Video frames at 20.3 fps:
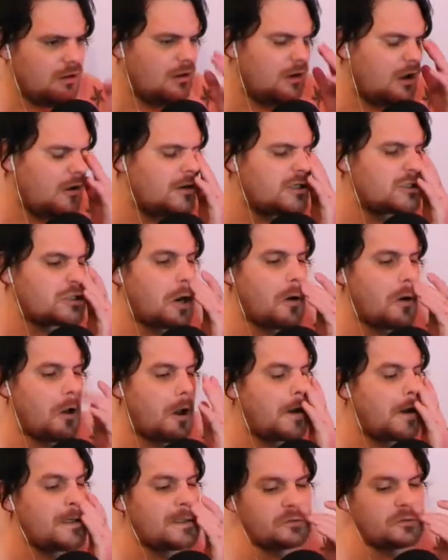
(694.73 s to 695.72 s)
Oh, it's so
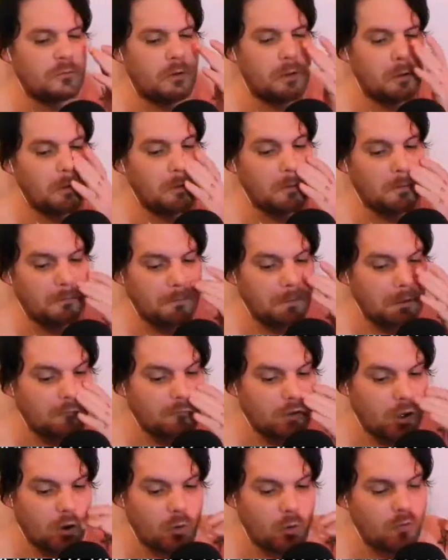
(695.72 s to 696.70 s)
hot in this room. I've
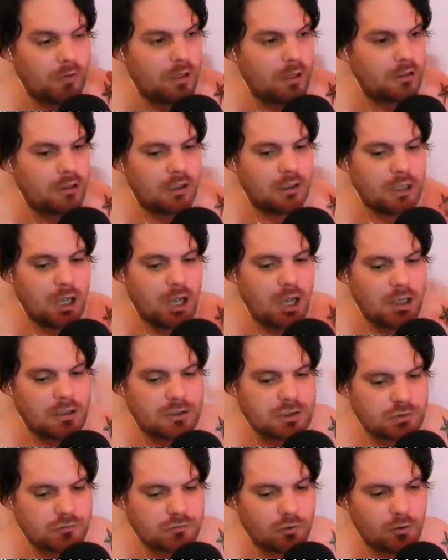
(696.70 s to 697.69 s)
got all the
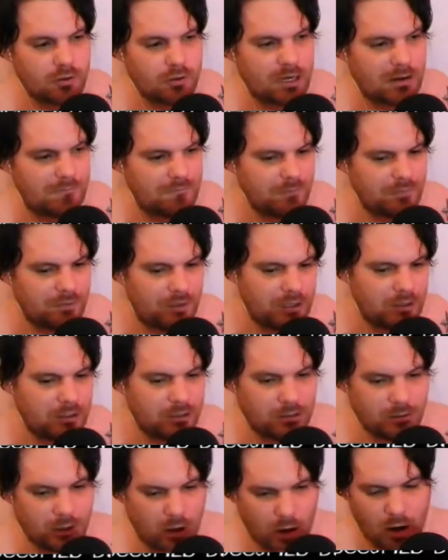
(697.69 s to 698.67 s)
curtains drawn and everything
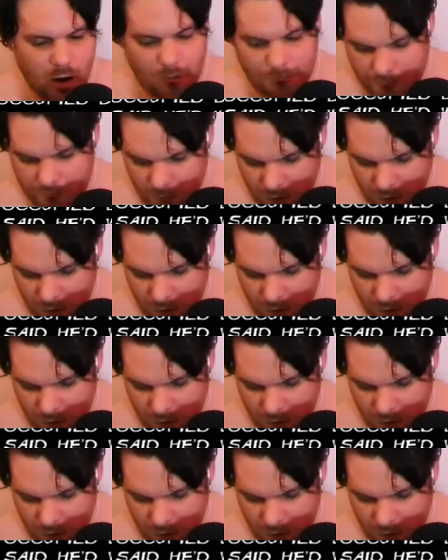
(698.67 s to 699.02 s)
and the hot